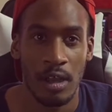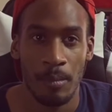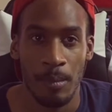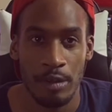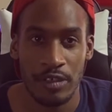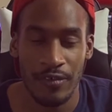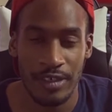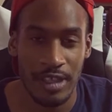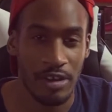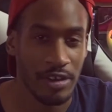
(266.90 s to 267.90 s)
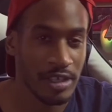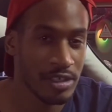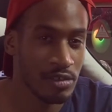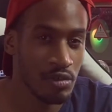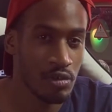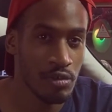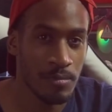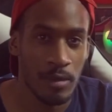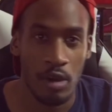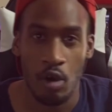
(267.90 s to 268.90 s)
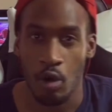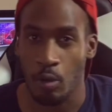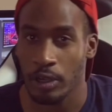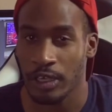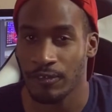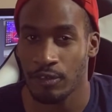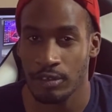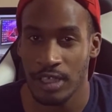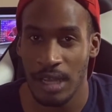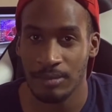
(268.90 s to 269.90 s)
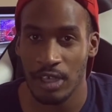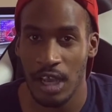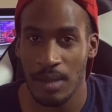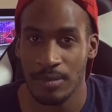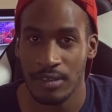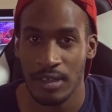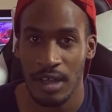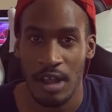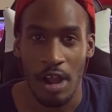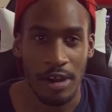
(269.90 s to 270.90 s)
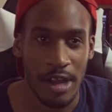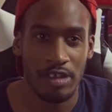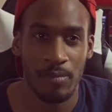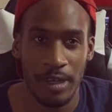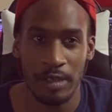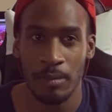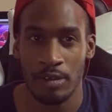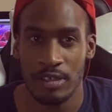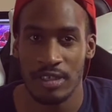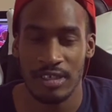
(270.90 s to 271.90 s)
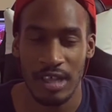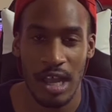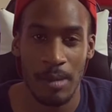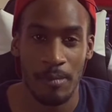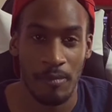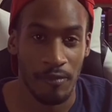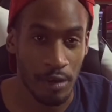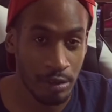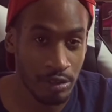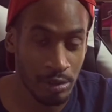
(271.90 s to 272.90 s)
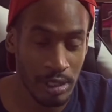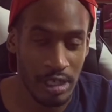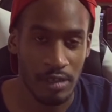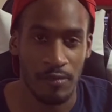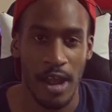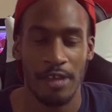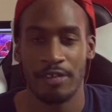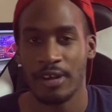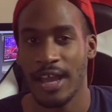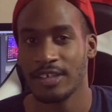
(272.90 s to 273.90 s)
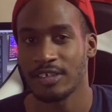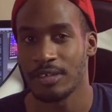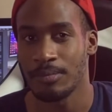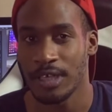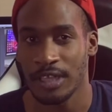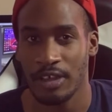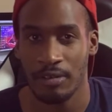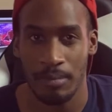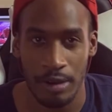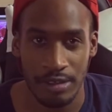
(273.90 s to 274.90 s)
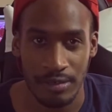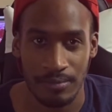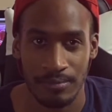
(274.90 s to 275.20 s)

Most of us that are in school or working full time jobs are now spending most of this time virtually rather than actually being there in person.